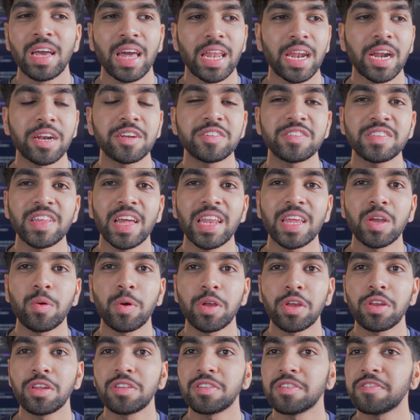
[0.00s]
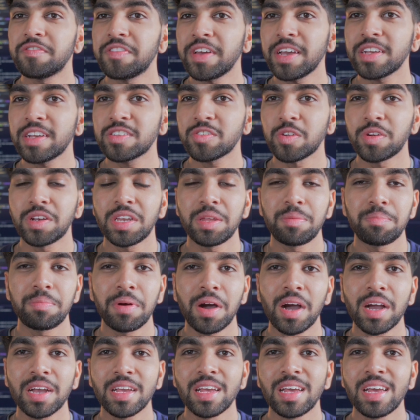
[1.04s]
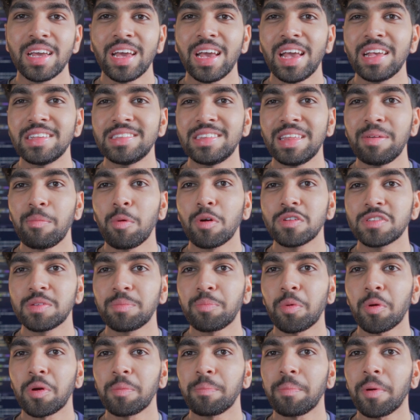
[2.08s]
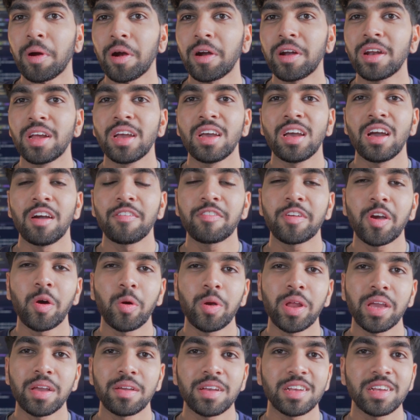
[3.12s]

and understanding what you need to fix or debug is the most important part of coding,